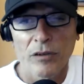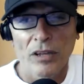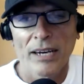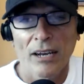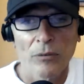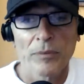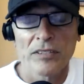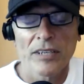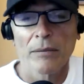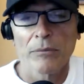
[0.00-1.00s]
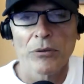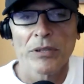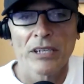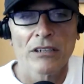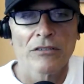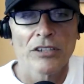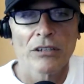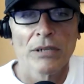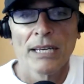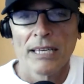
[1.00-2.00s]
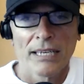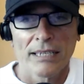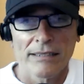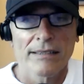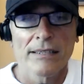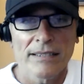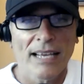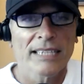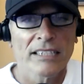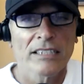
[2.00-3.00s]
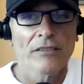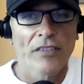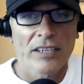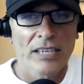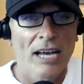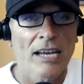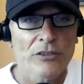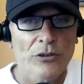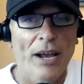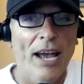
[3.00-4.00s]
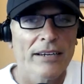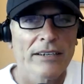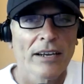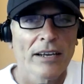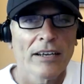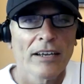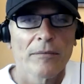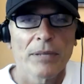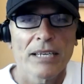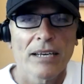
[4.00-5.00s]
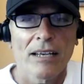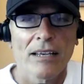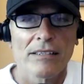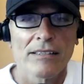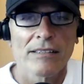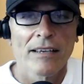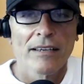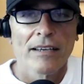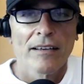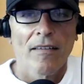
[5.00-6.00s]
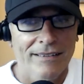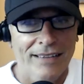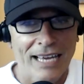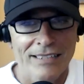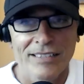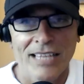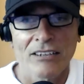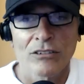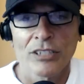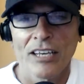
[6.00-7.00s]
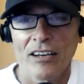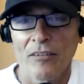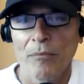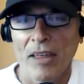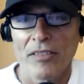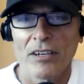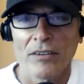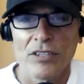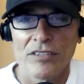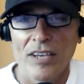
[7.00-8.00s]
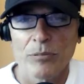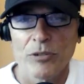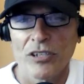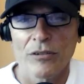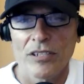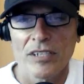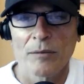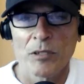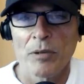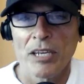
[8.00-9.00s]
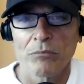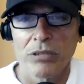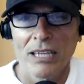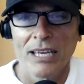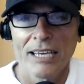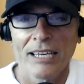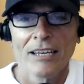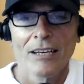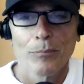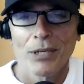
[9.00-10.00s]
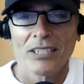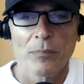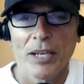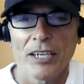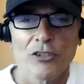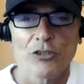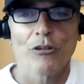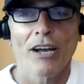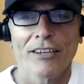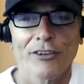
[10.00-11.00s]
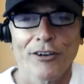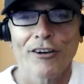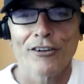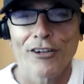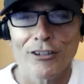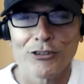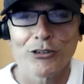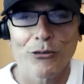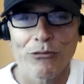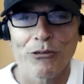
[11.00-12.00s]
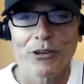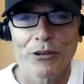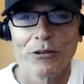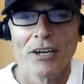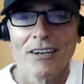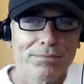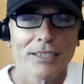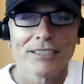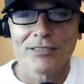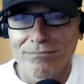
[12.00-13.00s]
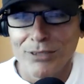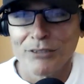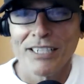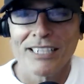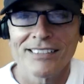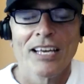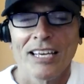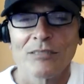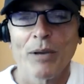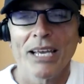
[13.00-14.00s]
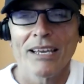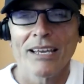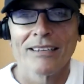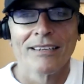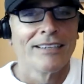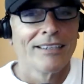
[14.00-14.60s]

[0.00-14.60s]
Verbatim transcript: And I hope this came through in the interview is this idea of the contract, because that is not only a method of deception that seems to be in play, but it's been enshrined in our culture through books, movies, as being